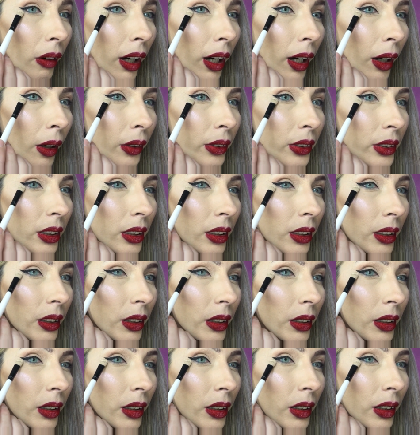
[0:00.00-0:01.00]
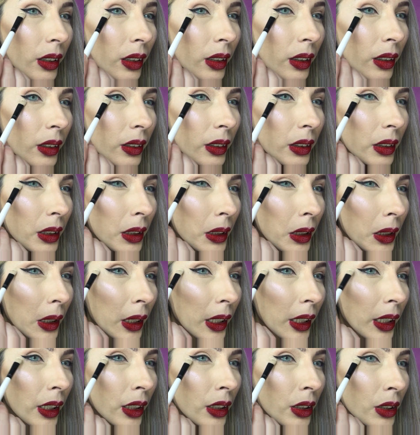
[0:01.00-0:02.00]
out the
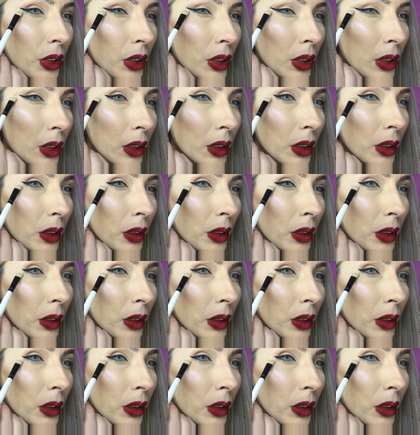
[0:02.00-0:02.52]
edge.